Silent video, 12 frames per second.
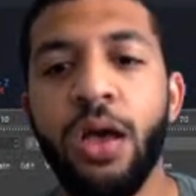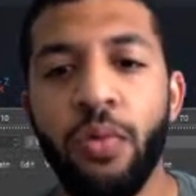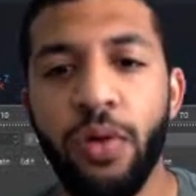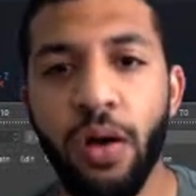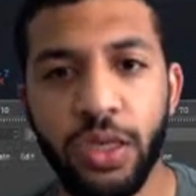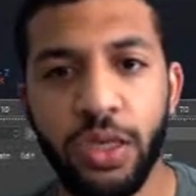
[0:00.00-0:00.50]

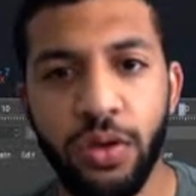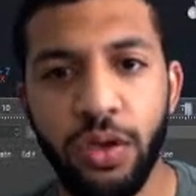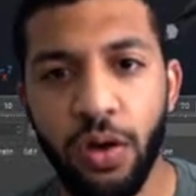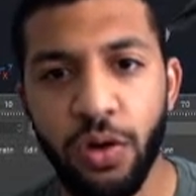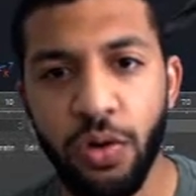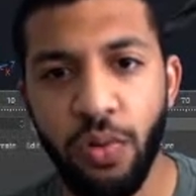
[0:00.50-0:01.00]
We also can
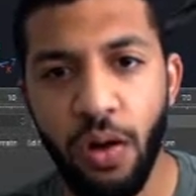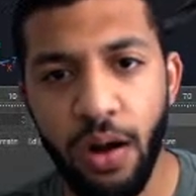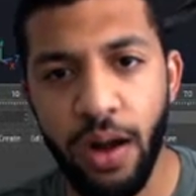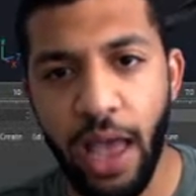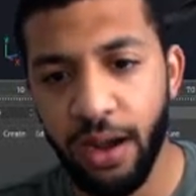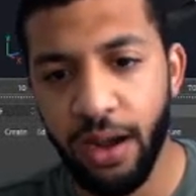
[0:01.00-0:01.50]
go to
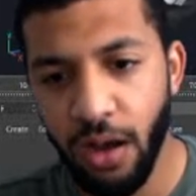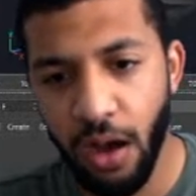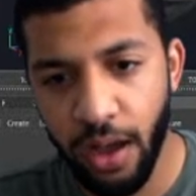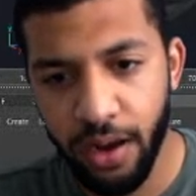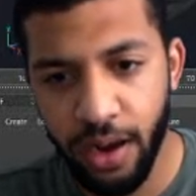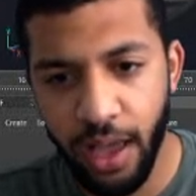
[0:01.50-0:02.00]
our
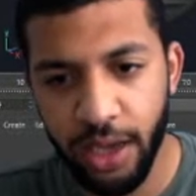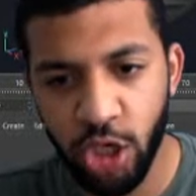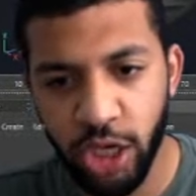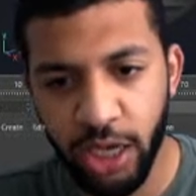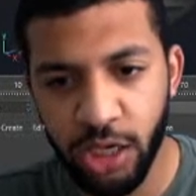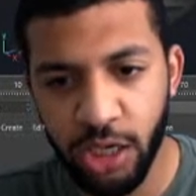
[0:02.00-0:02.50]
N-gon and
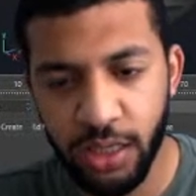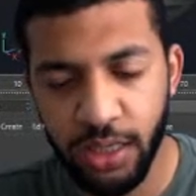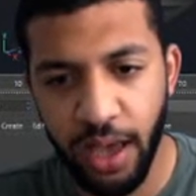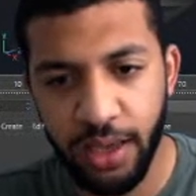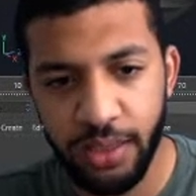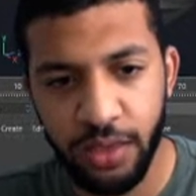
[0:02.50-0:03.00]
change the
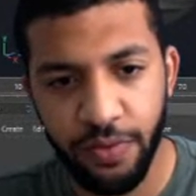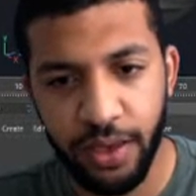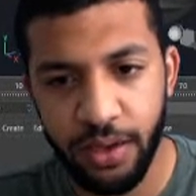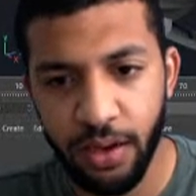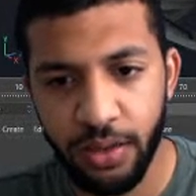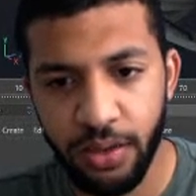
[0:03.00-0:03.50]
size of it.